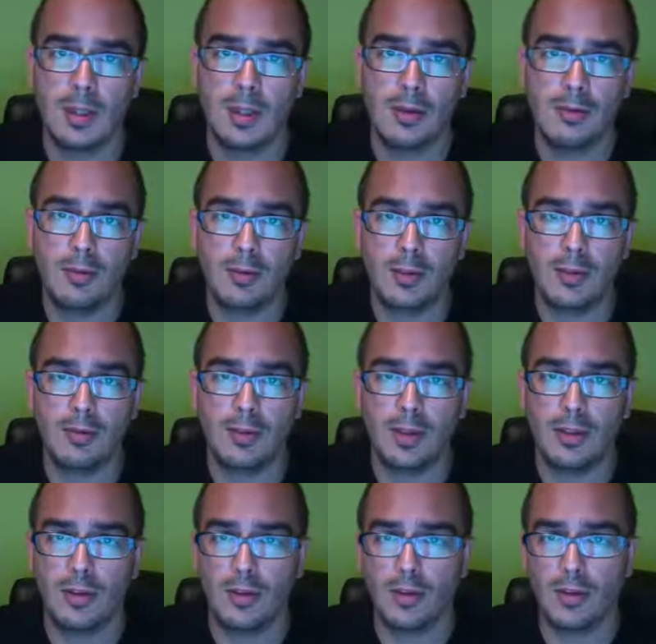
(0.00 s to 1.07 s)
Feel free
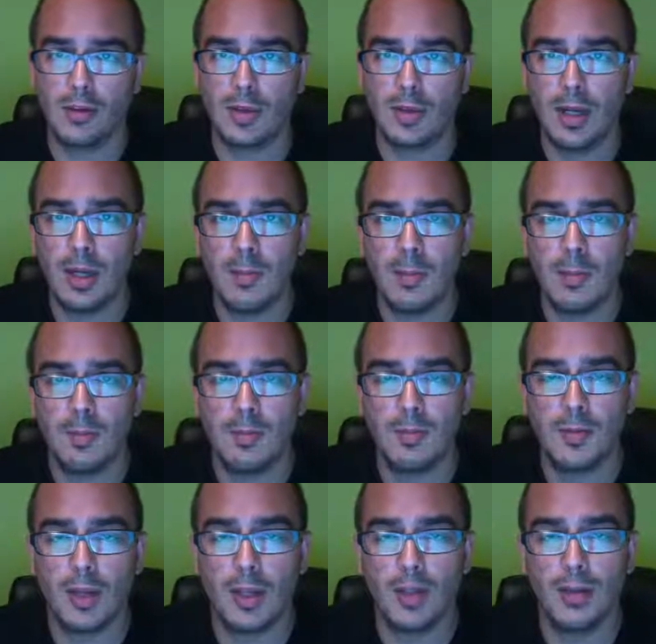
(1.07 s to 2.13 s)
to subscribe.
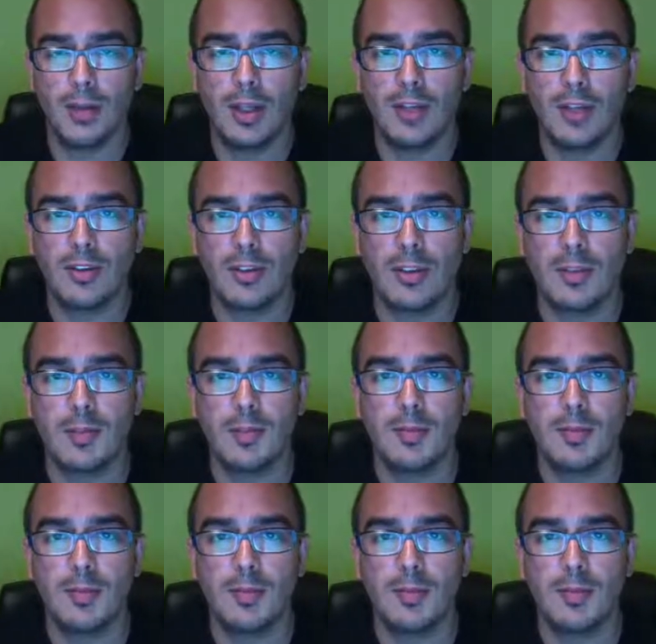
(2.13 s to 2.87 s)
Talk to you next time.